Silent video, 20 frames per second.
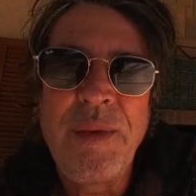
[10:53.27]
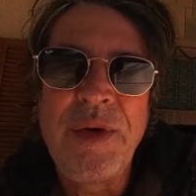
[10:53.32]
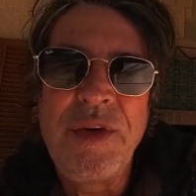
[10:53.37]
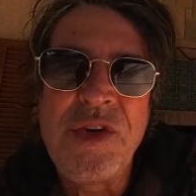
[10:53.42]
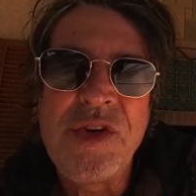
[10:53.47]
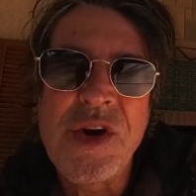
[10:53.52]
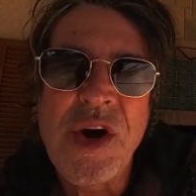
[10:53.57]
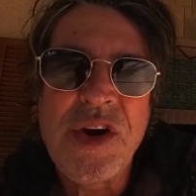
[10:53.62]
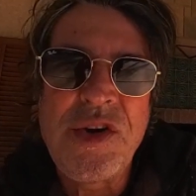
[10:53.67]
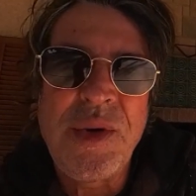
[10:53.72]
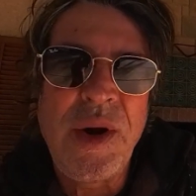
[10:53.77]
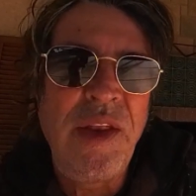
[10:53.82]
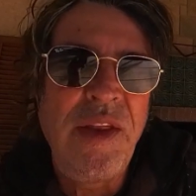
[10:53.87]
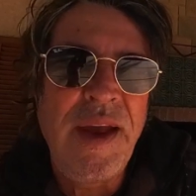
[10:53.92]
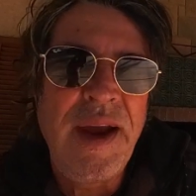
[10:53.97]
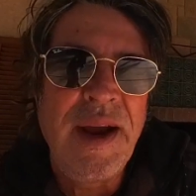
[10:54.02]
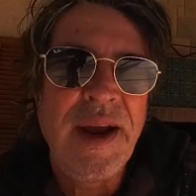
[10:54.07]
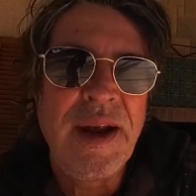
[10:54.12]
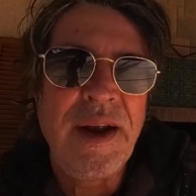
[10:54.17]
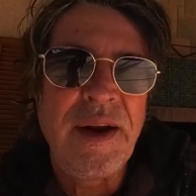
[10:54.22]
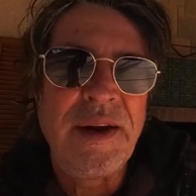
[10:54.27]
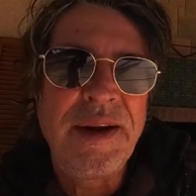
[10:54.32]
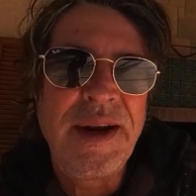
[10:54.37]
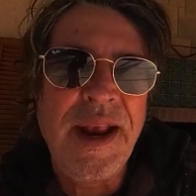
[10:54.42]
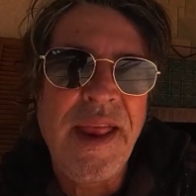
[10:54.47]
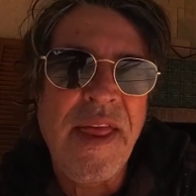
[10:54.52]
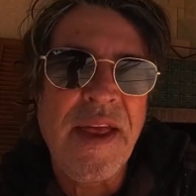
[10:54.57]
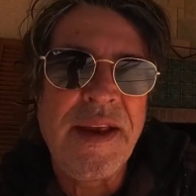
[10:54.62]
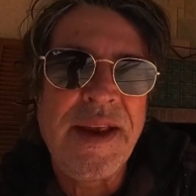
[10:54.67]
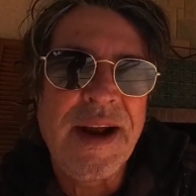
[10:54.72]
wouldn't charge you anything, and I'd
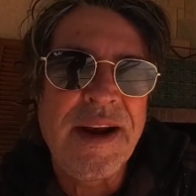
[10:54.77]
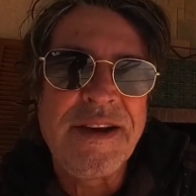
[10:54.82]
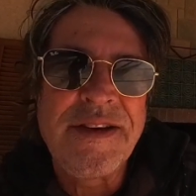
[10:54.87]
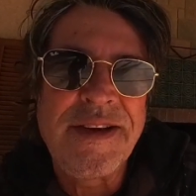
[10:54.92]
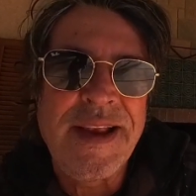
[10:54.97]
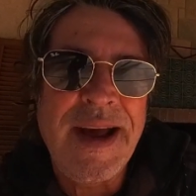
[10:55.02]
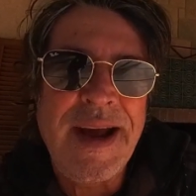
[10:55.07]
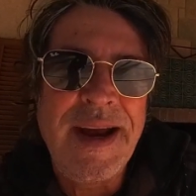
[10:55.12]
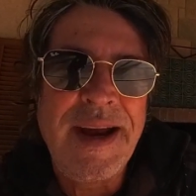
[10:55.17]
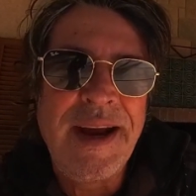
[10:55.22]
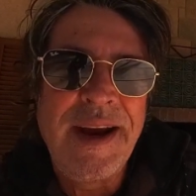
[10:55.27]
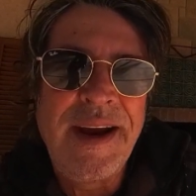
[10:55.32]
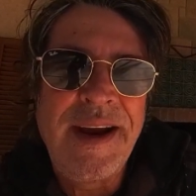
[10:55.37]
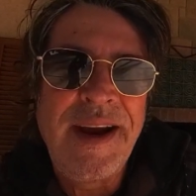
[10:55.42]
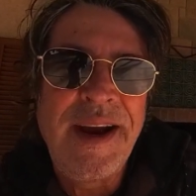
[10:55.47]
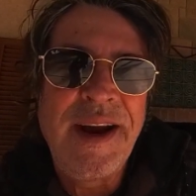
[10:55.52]
get it the next day.